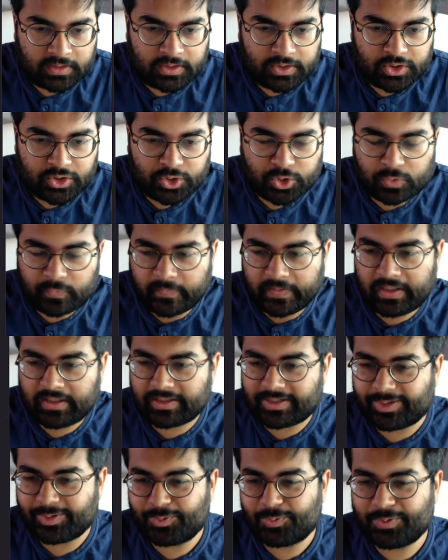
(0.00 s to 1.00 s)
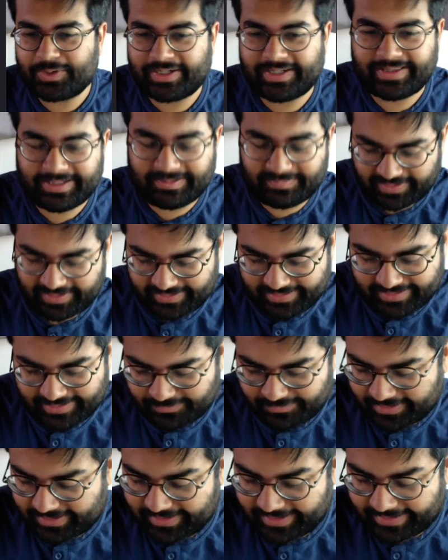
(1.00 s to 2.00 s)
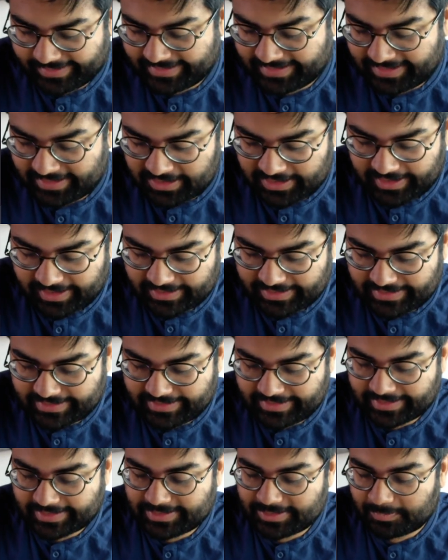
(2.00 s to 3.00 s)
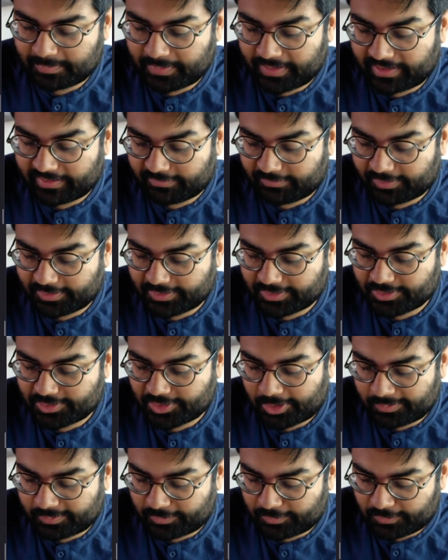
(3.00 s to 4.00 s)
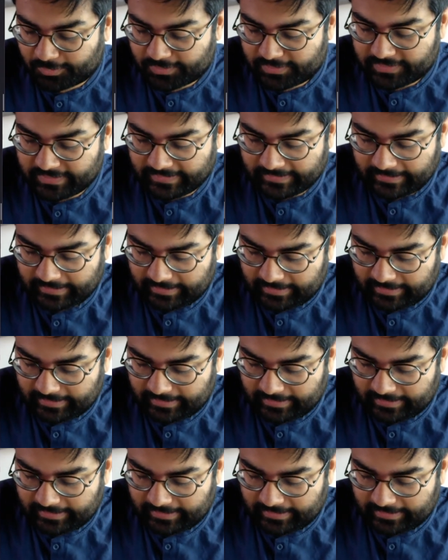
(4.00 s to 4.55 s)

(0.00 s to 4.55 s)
should we include in the message? Well, I think that's a part for the job course,